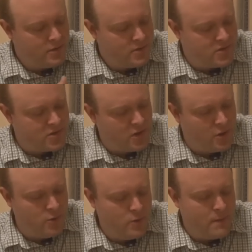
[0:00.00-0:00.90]

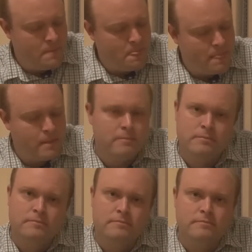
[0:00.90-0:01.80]
So,
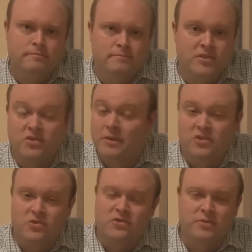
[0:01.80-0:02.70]
there's not much
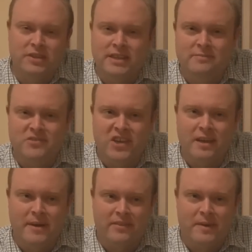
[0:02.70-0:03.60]
else to really say
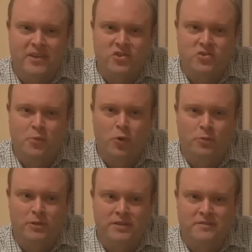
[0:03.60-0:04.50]
about the Macintosh
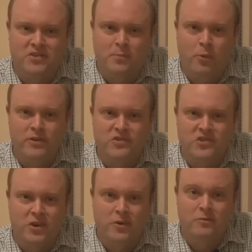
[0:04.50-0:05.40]
Portable at this point,
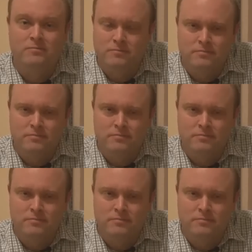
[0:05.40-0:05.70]
so